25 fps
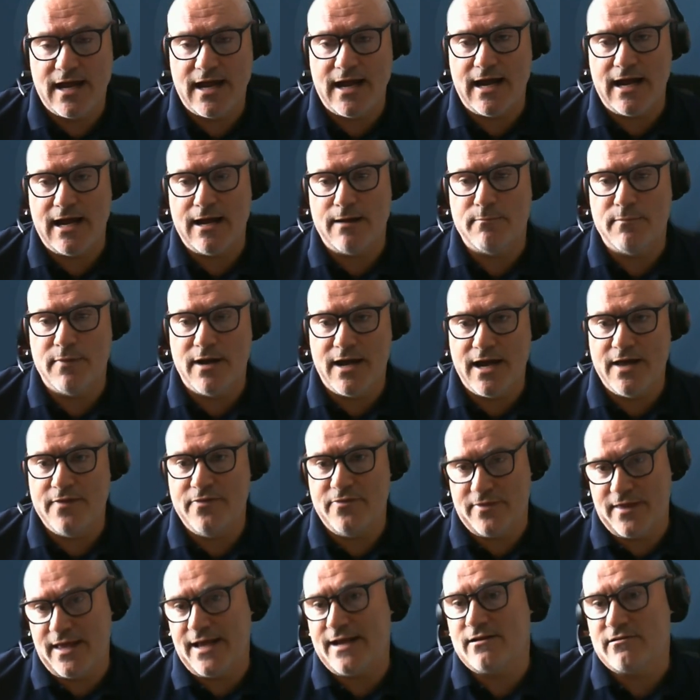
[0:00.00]

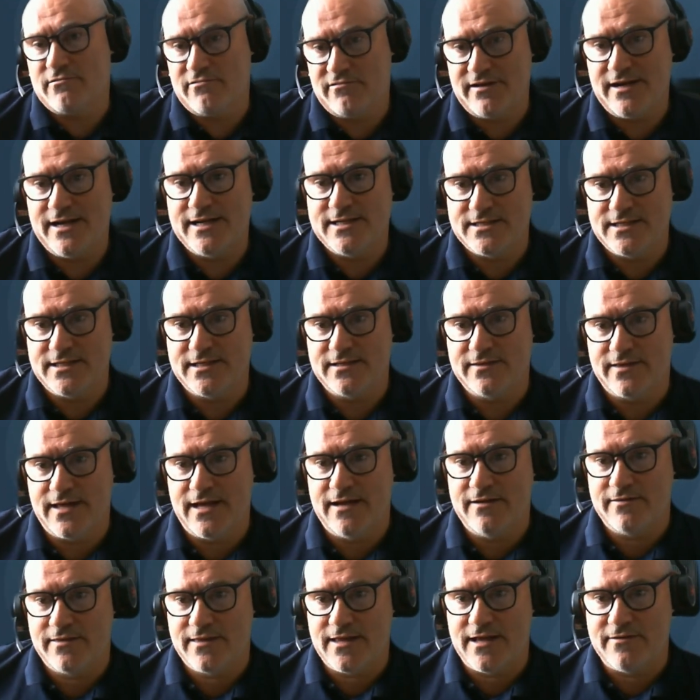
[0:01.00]
and then creating
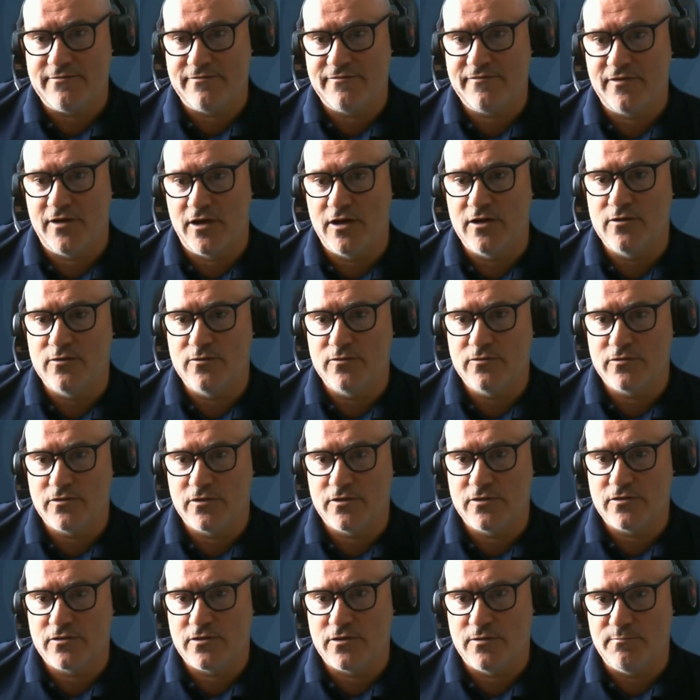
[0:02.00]
that flow
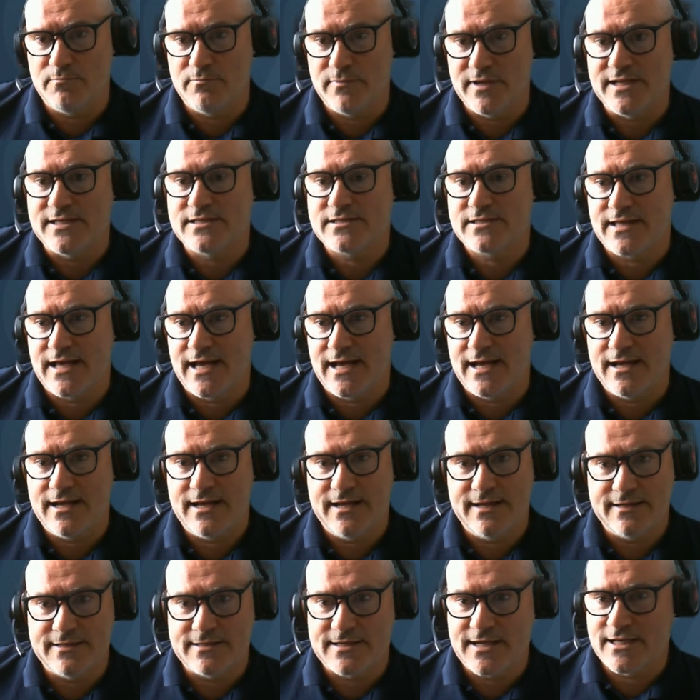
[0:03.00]
that meets that,
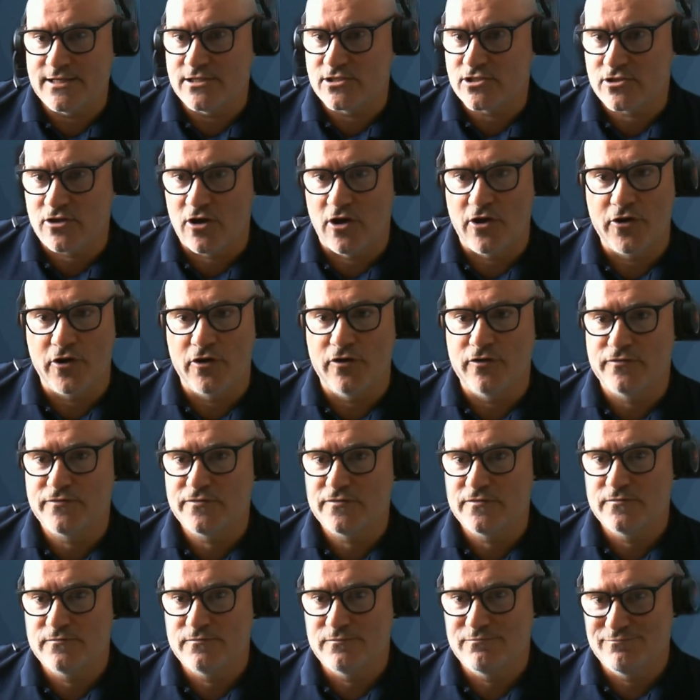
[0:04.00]
and start
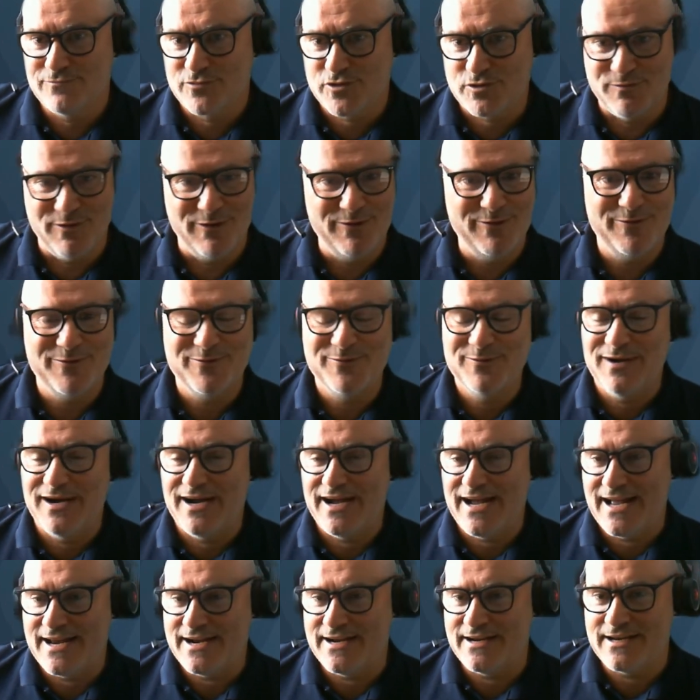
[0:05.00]
off small
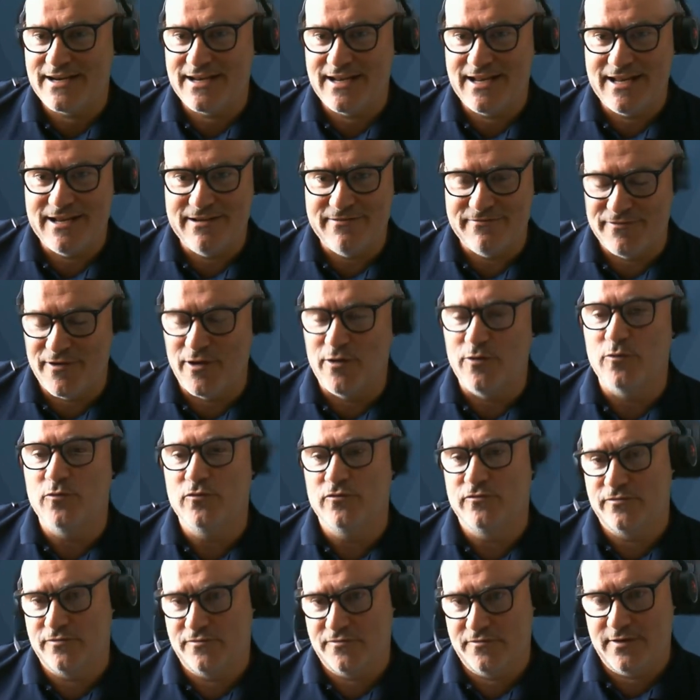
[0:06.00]
and
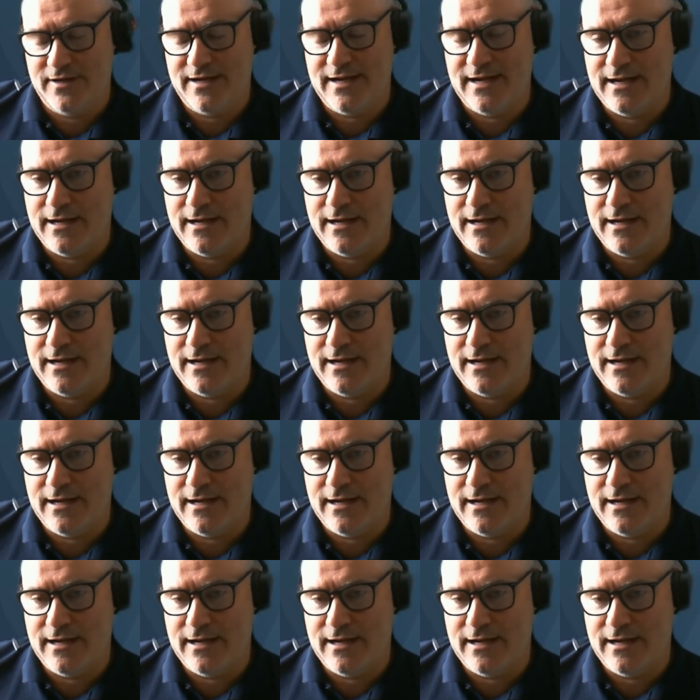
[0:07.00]
evolve.